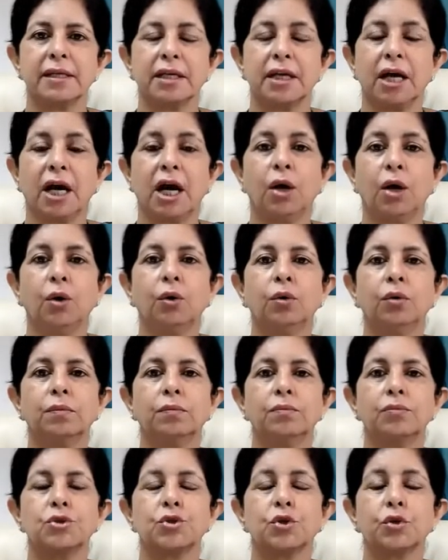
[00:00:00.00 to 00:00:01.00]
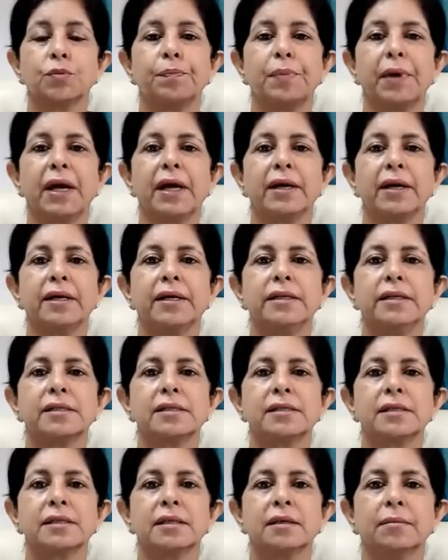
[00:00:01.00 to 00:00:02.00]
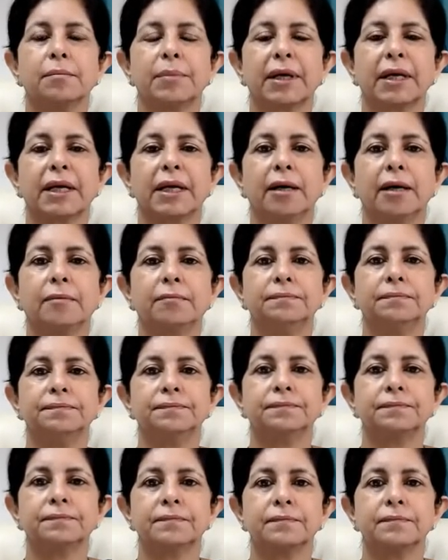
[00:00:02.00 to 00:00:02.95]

and how should parents become